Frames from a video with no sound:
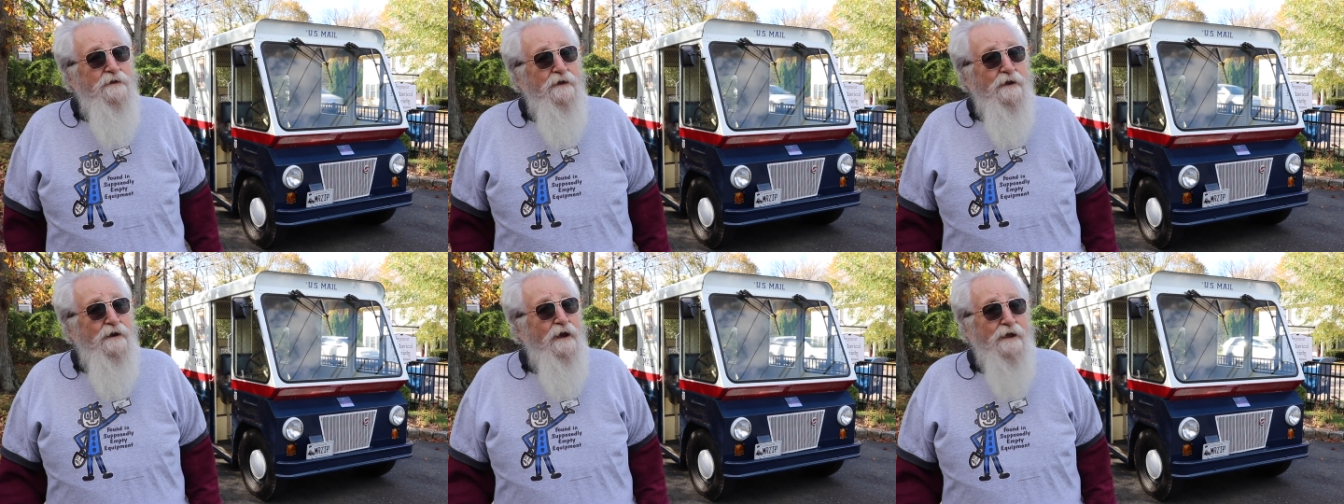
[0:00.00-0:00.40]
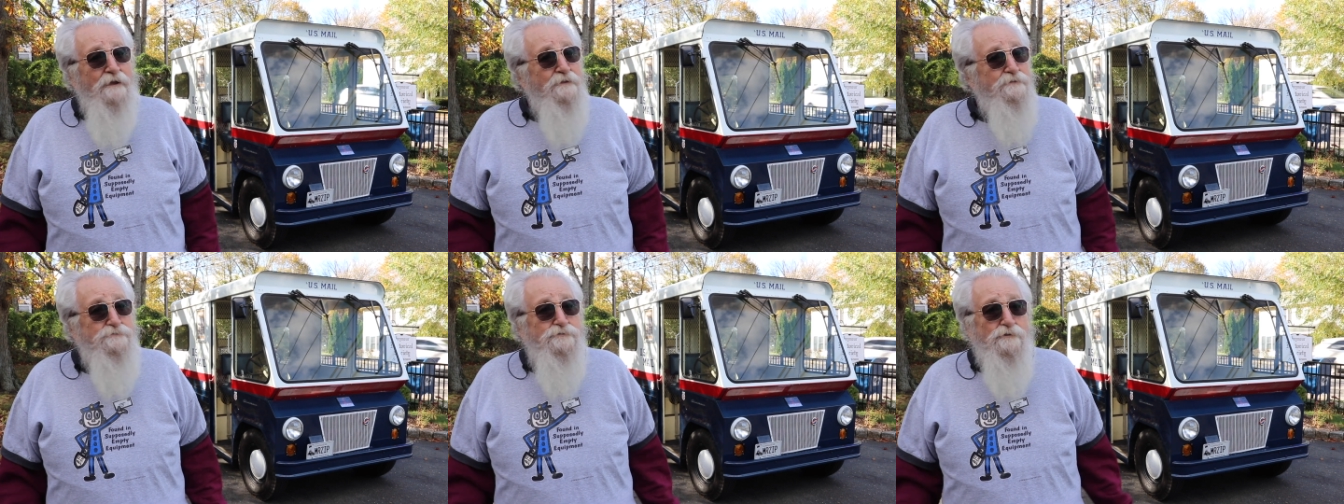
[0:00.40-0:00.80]
And
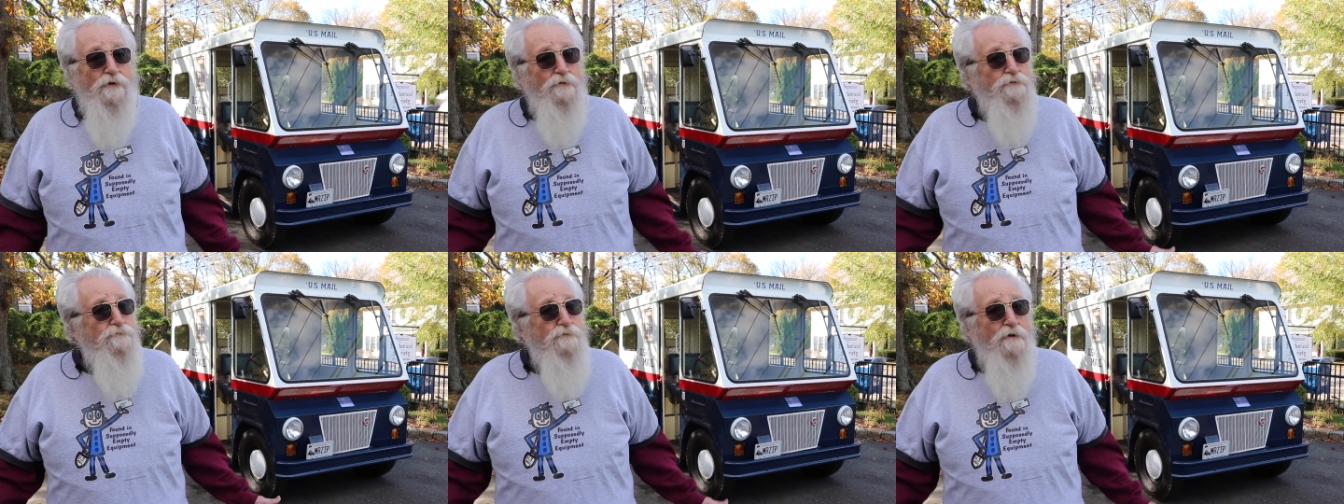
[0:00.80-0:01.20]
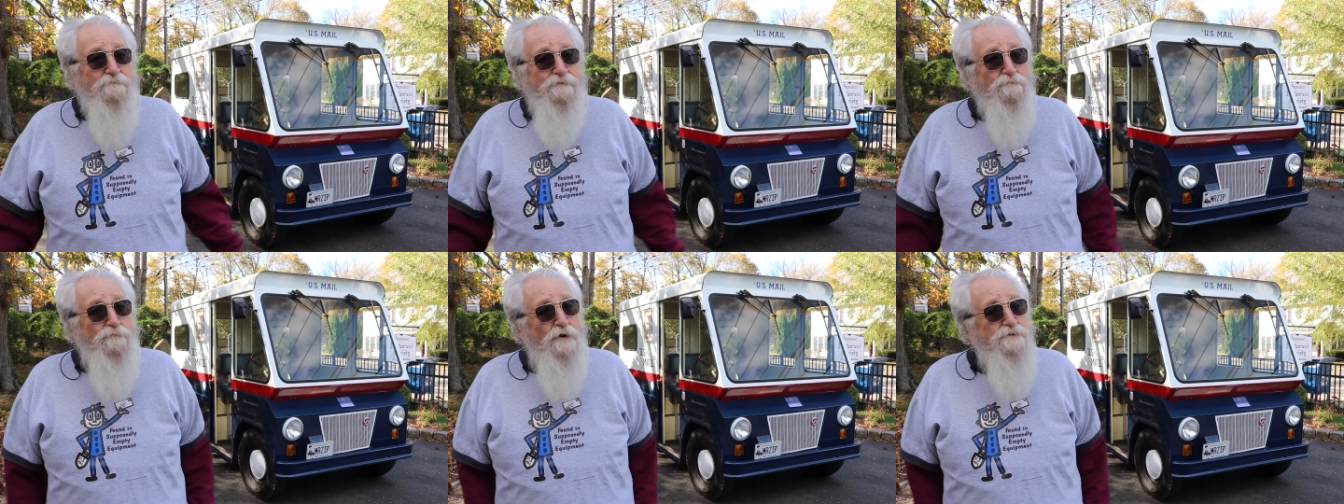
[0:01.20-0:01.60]
she only
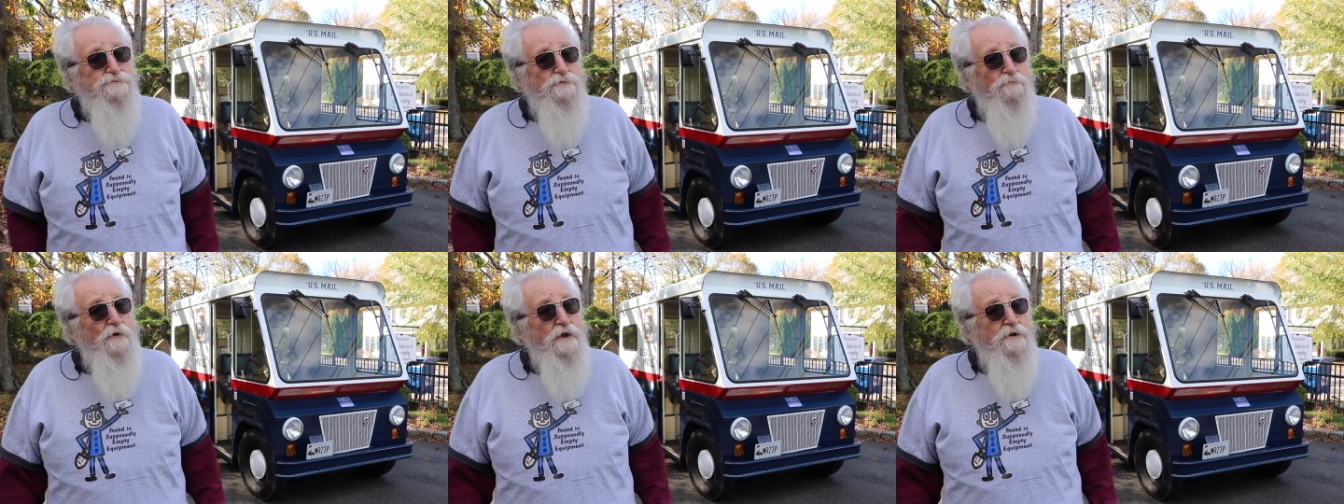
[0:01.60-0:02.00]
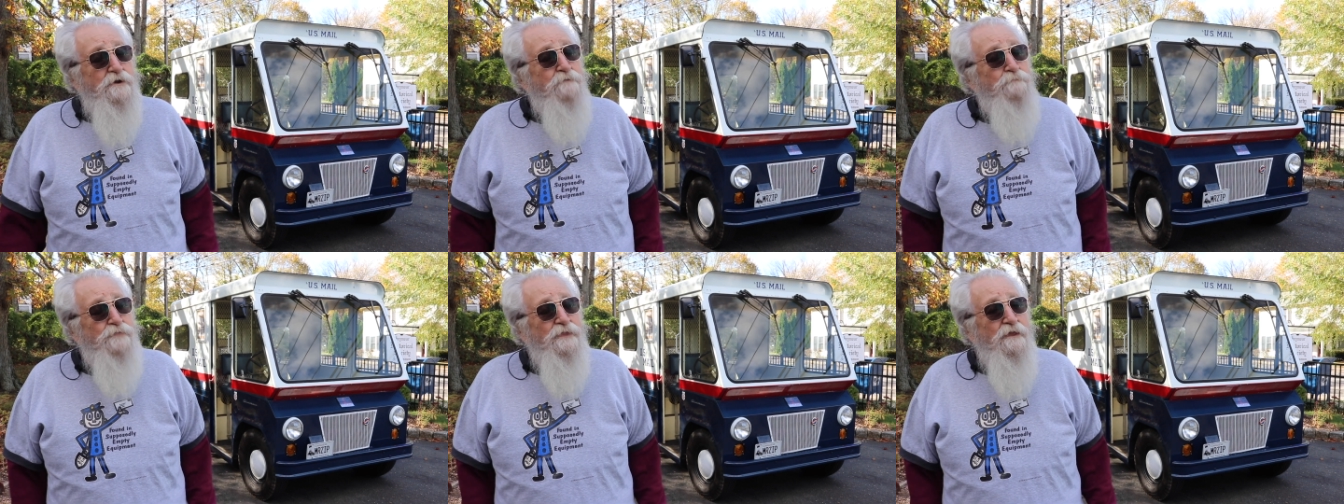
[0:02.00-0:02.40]
drove it once a week.
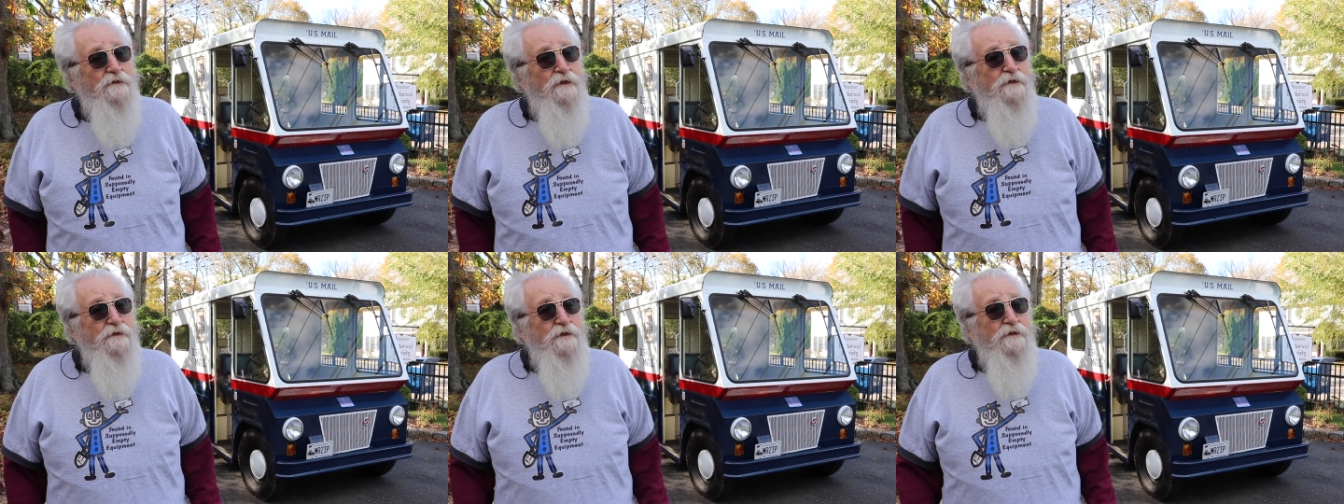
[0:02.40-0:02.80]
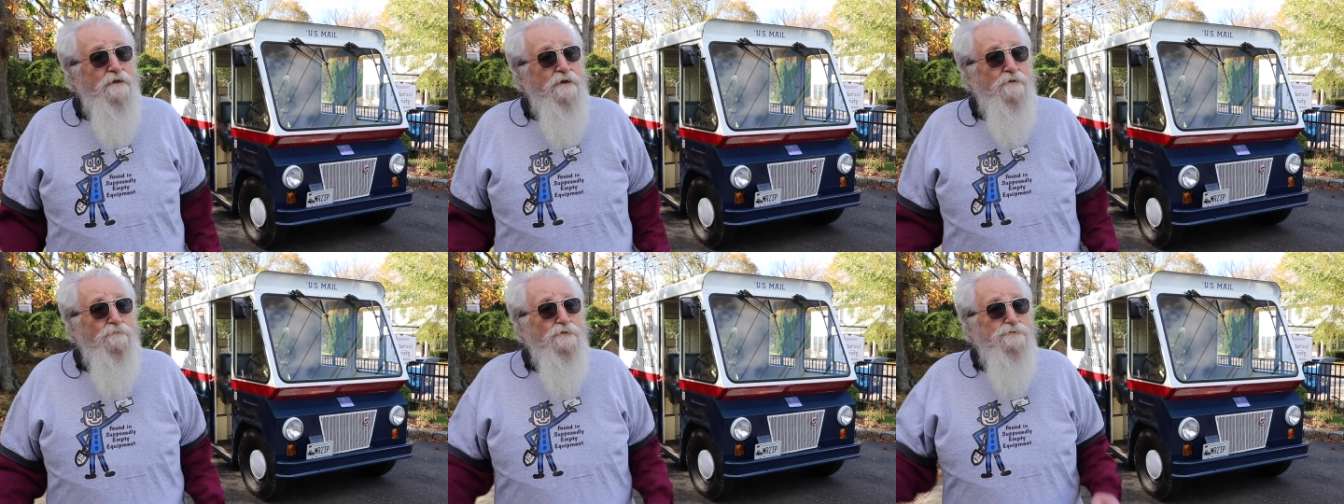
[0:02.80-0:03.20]

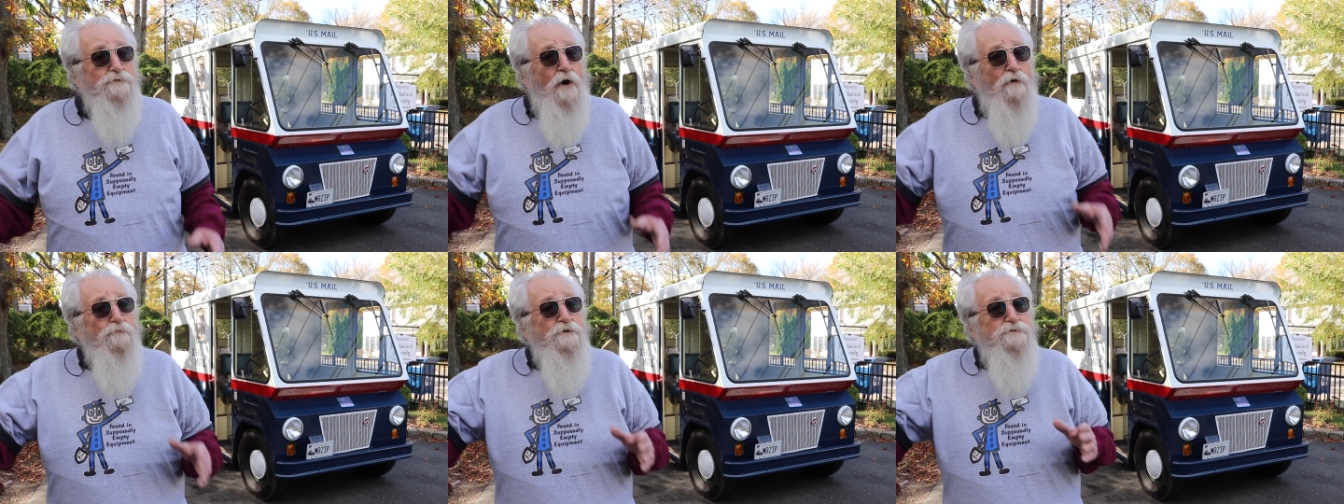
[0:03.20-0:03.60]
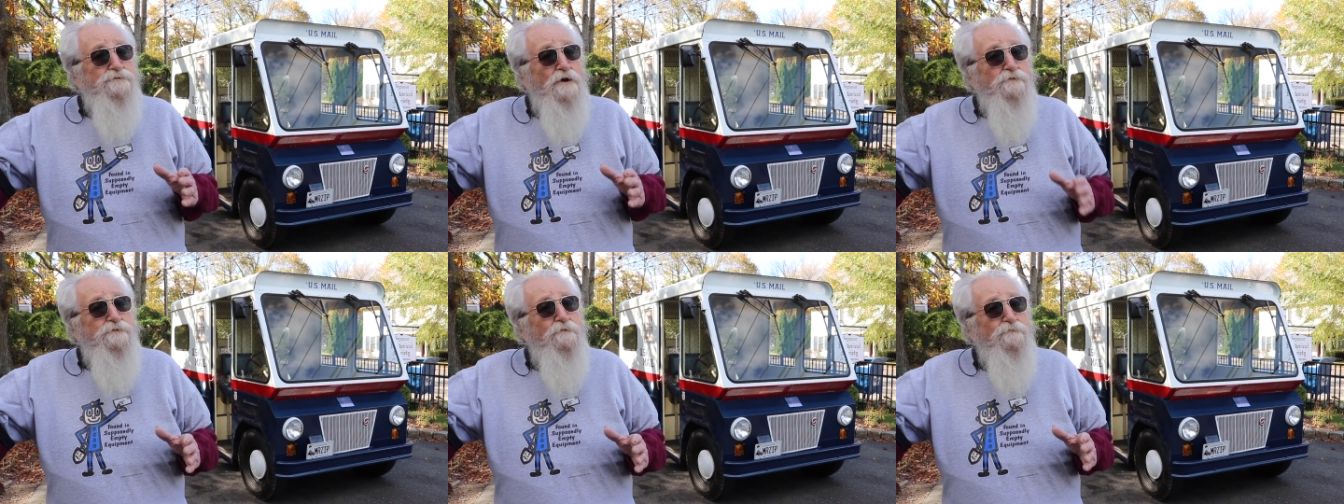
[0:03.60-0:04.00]
It was always
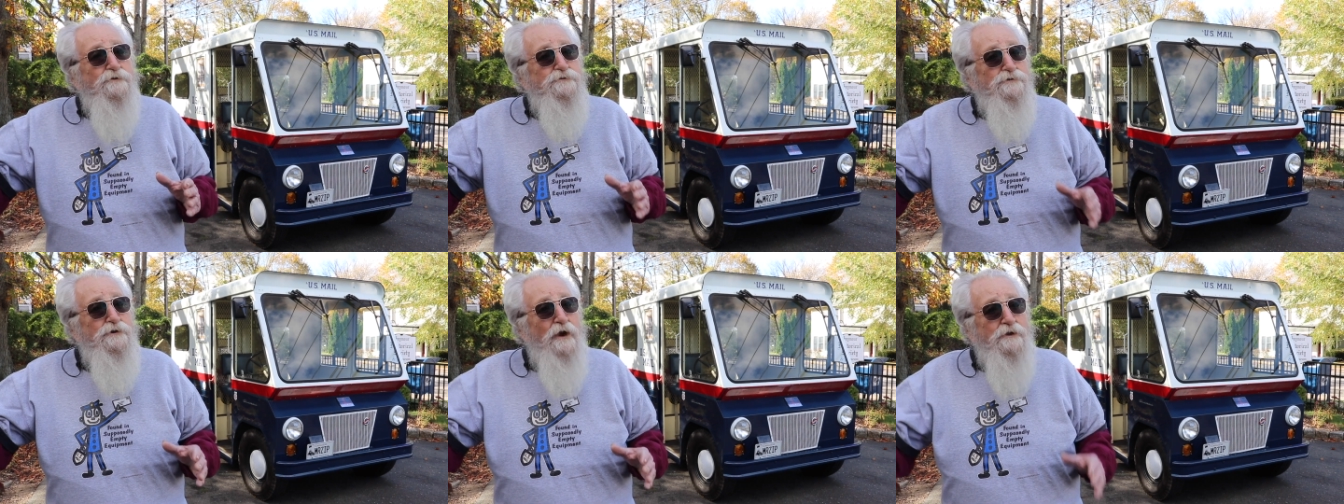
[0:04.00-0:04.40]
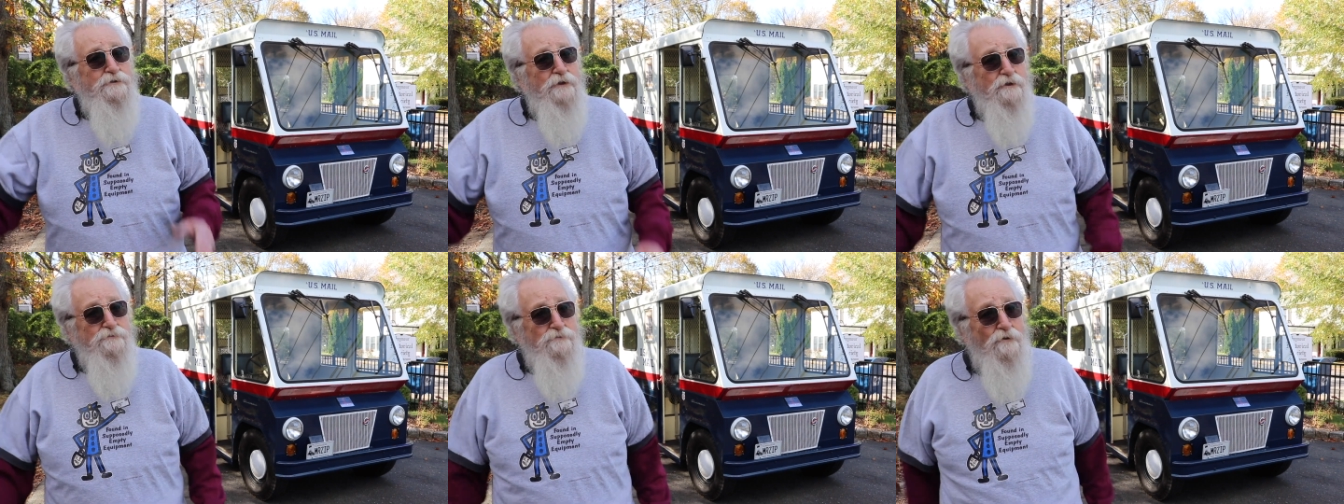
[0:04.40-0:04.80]
under a
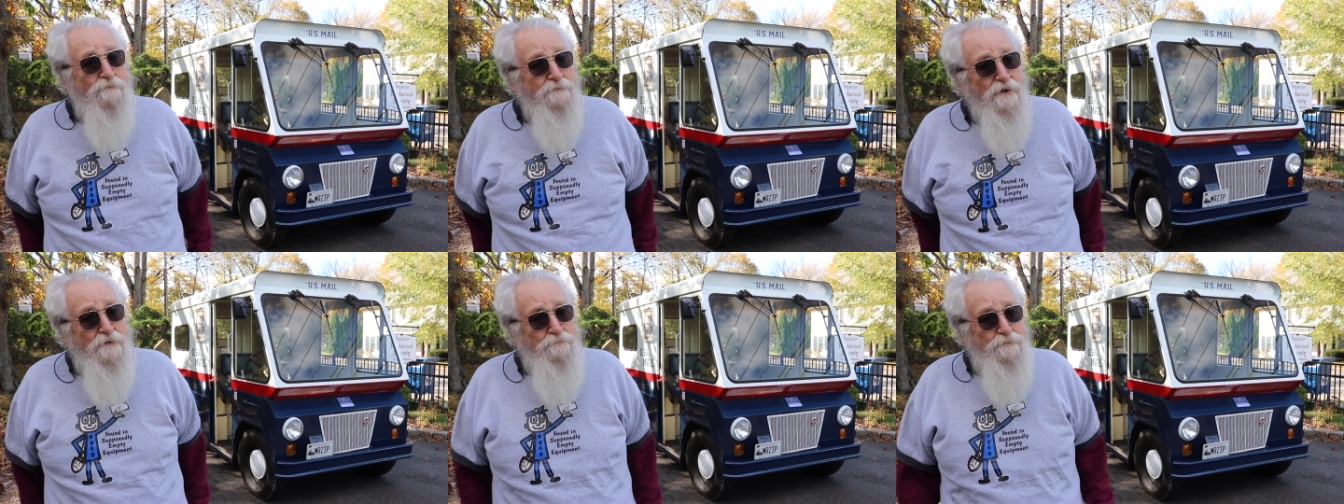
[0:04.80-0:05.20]
shed, they told me.